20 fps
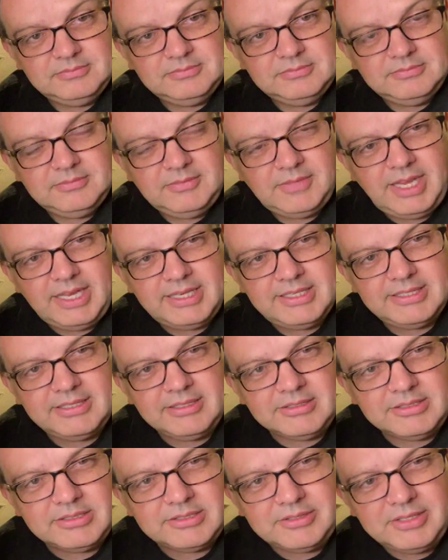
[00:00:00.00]
Dancing
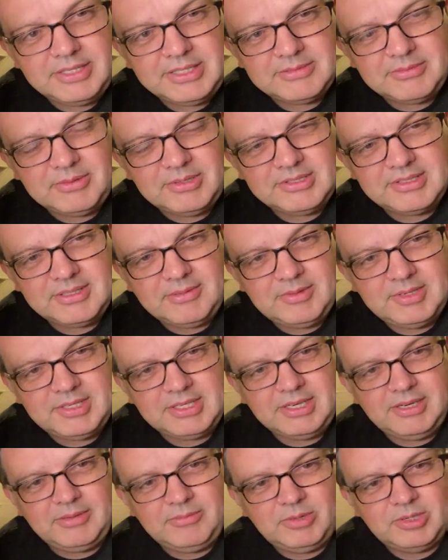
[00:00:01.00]
on Strings wants someone to
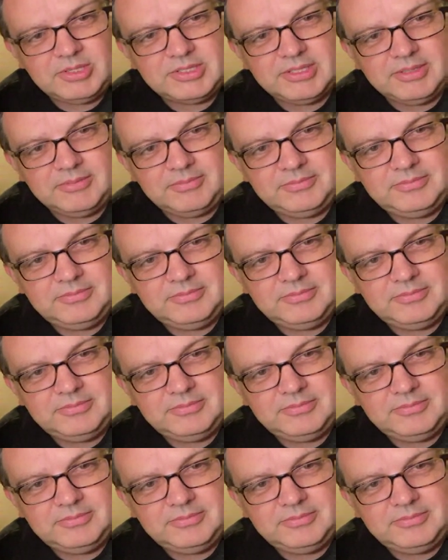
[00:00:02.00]
go and watch them.